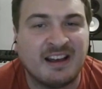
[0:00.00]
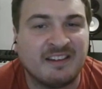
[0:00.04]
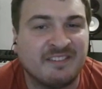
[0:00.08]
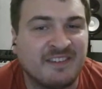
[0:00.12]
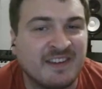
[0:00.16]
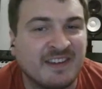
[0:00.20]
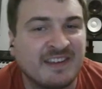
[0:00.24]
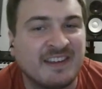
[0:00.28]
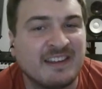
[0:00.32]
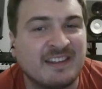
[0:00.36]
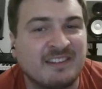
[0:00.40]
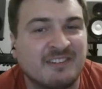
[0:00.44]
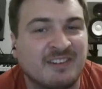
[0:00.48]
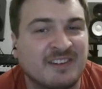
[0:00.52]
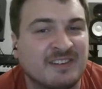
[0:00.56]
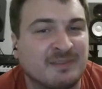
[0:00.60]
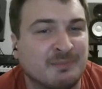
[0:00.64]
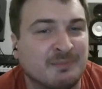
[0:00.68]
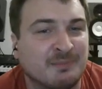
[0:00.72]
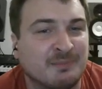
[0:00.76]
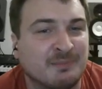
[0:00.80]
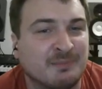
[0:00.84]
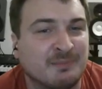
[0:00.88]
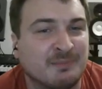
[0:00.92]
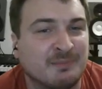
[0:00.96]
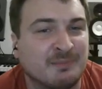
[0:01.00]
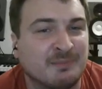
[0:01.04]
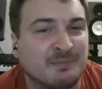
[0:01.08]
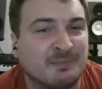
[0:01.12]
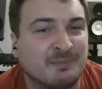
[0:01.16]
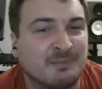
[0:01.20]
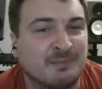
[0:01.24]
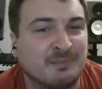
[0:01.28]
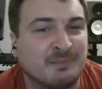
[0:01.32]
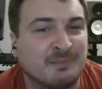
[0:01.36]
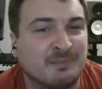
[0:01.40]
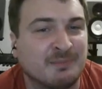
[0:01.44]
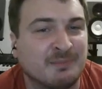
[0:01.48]
I think it
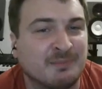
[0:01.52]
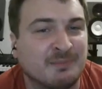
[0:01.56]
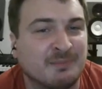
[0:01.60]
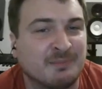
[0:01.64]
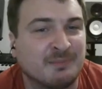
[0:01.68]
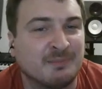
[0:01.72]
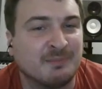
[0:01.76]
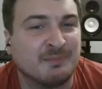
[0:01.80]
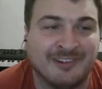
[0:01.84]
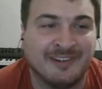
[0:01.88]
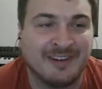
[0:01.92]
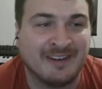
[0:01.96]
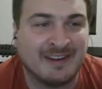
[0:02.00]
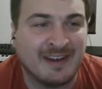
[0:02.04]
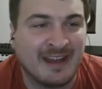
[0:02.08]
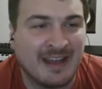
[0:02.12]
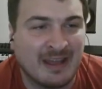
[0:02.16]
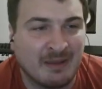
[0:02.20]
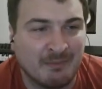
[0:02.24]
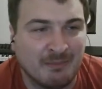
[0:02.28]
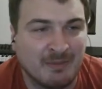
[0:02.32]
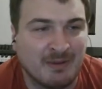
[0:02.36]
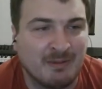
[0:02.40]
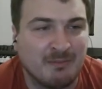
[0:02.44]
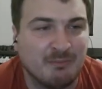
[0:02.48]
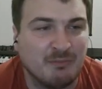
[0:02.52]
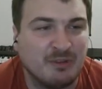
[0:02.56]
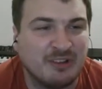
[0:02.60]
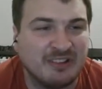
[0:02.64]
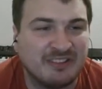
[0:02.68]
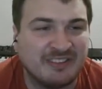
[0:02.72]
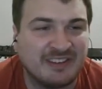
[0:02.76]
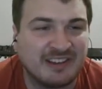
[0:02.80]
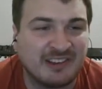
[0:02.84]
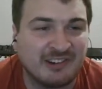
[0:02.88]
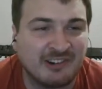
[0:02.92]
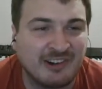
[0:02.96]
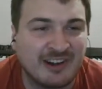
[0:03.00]
done the name
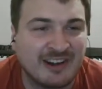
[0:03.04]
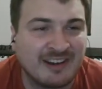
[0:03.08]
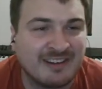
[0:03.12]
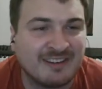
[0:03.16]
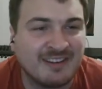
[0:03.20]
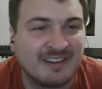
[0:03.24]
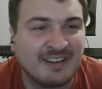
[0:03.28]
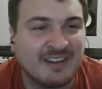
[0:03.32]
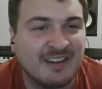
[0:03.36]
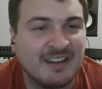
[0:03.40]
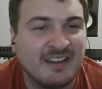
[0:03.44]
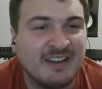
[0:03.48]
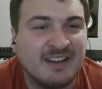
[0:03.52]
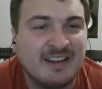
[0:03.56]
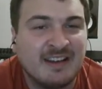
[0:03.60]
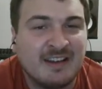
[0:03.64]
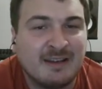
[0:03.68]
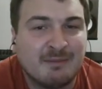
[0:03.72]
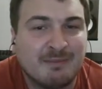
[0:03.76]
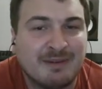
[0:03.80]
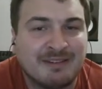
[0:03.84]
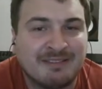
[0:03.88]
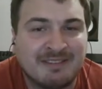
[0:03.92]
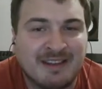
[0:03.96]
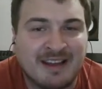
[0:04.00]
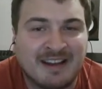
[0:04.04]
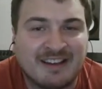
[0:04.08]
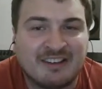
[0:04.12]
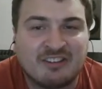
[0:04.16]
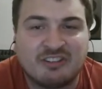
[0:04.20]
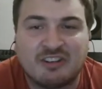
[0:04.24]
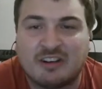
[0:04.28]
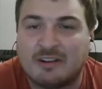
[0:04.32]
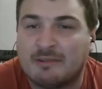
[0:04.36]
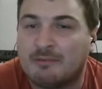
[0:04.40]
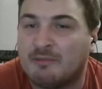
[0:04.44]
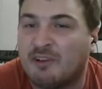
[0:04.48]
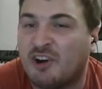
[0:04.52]
multigrid, but the
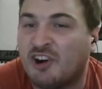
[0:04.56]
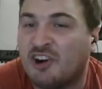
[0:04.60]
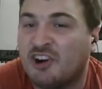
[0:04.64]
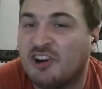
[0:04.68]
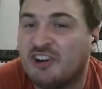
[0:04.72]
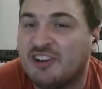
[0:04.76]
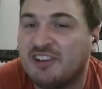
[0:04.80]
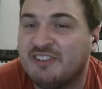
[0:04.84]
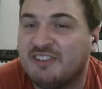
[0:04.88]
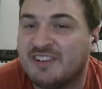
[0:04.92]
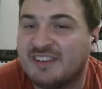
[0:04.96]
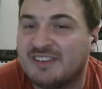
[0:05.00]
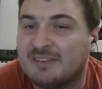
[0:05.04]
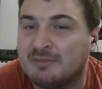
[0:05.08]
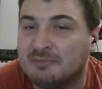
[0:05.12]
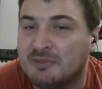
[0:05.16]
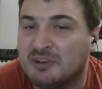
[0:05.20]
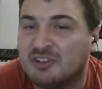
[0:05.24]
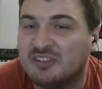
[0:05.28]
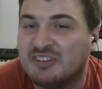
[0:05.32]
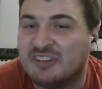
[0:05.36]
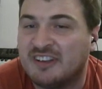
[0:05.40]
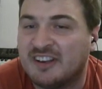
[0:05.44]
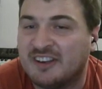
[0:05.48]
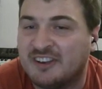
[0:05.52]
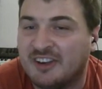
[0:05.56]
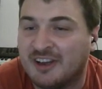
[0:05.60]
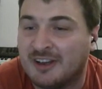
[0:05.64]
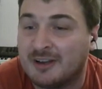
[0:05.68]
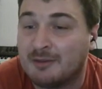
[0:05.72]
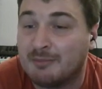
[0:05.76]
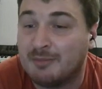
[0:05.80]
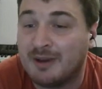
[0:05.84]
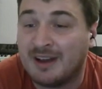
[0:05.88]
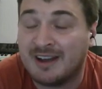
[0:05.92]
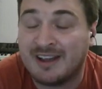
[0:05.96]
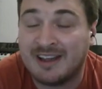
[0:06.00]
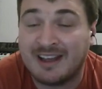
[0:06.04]
actual work was mostly
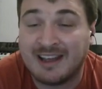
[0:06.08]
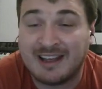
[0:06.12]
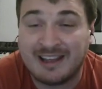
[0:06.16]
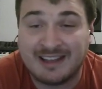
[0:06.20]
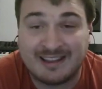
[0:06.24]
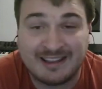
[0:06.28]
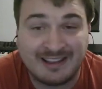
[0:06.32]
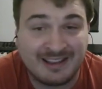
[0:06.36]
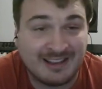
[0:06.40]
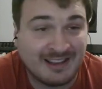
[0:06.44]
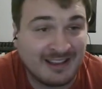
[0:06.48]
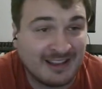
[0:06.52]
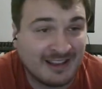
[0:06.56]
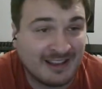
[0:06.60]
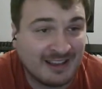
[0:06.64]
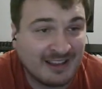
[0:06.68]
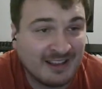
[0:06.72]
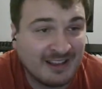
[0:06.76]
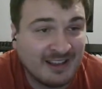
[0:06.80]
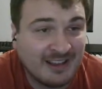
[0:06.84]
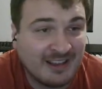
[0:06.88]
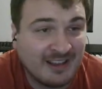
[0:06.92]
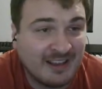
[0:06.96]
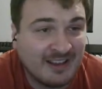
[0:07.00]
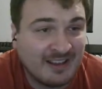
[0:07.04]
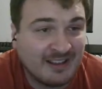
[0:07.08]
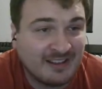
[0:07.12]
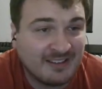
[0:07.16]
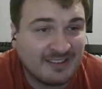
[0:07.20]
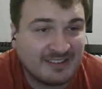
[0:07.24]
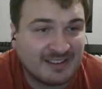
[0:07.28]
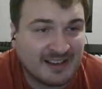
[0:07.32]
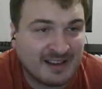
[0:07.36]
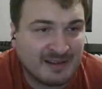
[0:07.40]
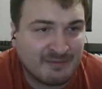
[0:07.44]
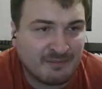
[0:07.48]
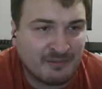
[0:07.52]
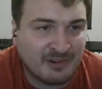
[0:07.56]
done by a
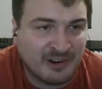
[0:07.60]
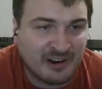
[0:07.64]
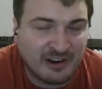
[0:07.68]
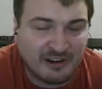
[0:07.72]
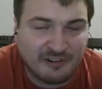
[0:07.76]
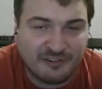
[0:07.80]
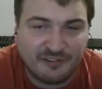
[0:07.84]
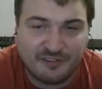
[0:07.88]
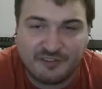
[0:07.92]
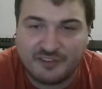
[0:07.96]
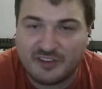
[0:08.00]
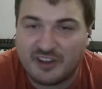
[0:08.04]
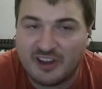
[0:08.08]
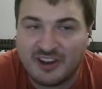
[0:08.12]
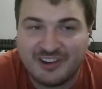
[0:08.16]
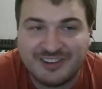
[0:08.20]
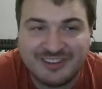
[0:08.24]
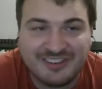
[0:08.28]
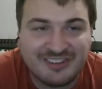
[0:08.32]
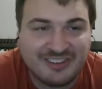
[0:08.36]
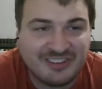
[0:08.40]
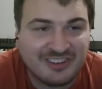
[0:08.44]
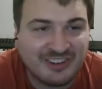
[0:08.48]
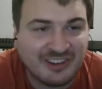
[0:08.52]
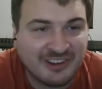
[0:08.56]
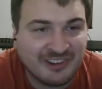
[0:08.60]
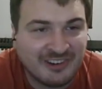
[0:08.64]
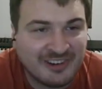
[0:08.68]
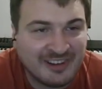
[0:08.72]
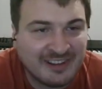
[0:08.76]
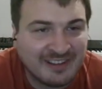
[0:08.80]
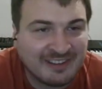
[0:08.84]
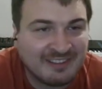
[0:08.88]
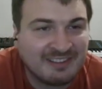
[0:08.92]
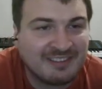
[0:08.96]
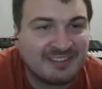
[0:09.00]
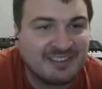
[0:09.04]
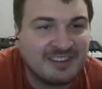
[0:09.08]
summer of code
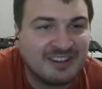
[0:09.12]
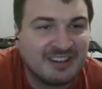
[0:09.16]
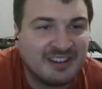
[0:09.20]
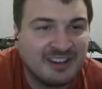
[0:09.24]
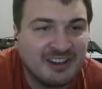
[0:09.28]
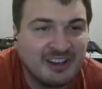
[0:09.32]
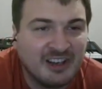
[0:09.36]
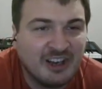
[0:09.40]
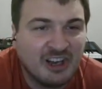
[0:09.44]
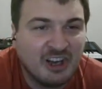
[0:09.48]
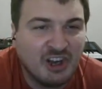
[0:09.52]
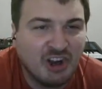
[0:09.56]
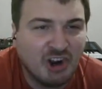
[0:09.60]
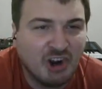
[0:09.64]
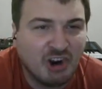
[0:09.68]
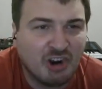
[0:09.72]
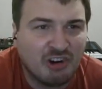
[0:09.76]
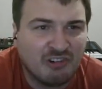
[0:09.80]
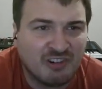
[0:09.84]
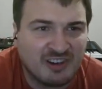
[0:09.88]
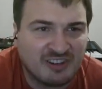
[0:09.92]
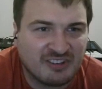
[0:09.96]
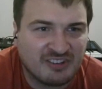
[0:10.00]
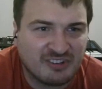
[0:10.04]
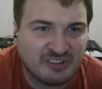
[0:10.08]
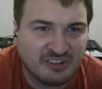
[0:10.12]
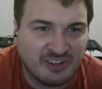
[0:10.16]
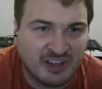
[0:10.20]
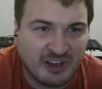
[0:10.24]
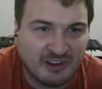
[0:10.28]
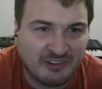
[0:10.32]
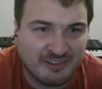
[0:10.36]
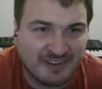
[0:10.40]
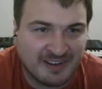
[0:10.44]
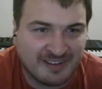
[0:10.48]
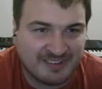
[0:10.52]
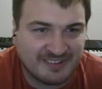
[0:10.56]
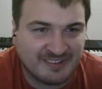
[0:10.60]
student who was
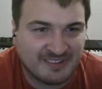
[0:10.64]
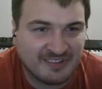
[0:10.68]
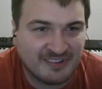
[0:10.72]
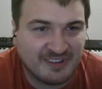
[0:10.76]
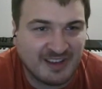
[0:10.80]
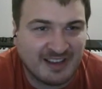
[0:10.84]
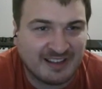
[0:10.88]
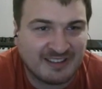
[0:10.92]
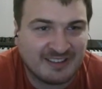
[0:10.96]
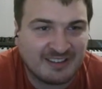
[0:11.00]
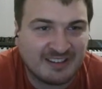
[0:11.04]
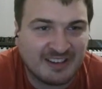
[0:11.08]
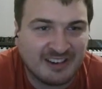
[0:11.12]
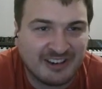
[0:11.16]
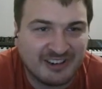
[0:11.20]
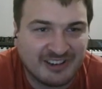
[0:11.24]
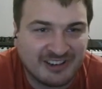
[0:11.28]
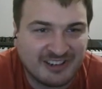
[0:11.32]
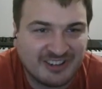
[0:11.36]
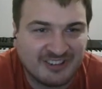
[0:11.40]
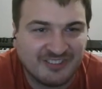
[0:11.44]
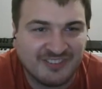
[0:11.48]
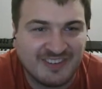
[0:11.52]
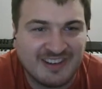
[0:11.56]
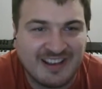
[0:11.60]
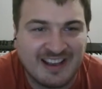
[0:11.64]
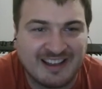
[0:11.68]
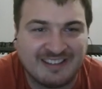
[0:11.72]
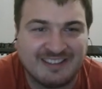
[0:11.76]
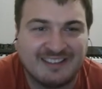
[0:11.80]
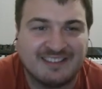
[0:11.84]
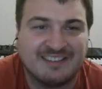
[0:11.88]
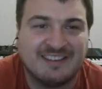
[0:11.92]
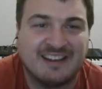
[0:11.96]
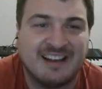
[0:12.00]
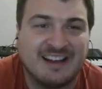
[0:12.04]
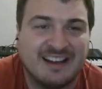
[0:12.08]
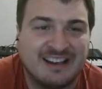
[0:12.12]
known as Karshny at
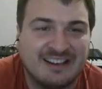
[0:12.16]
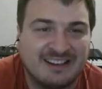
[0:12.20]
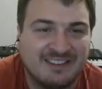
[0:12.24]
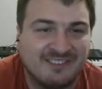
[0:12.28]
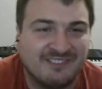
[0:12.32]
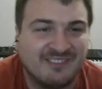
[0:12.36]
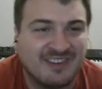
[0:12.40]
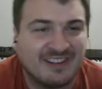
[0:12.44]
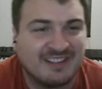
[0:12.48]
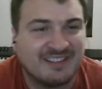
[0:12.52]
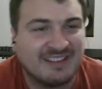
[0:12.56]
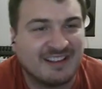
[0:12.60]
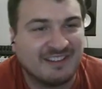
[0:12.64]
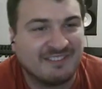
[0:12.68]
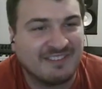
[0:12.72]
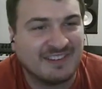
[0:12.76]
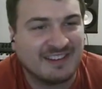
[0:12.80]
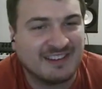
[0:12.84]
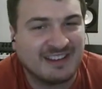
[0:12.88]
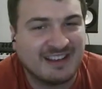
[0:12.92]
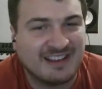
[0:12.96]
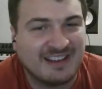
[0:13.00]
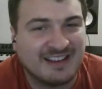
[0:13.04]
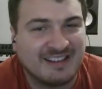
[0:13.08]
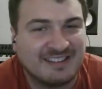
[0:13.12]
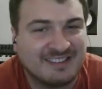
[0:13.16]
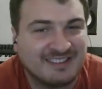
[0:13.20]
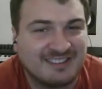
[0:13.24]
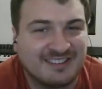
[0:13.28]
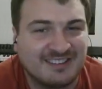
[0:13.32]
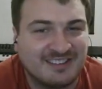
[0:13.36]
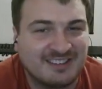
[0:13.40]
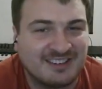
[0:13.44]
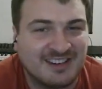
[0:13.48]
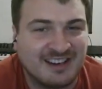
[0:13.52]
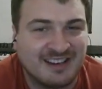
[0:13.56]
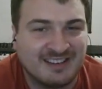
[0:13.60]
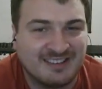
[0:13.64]
the time, but I think he has
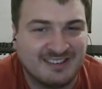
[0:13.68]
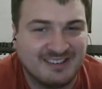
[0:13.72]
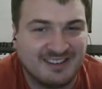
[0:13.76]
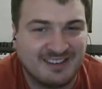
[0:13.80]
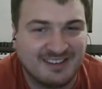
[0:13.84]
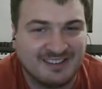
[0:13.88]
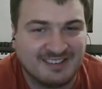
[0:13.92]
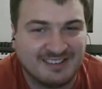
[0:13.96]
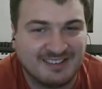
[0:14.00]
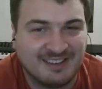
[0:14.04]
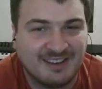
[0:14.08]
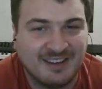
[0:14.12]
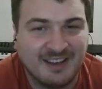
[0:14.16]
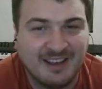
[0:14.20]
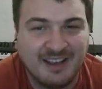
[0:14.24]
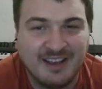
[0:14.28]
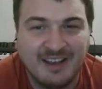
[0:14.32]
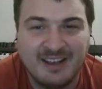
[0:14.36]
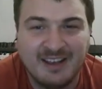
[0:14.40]
changed his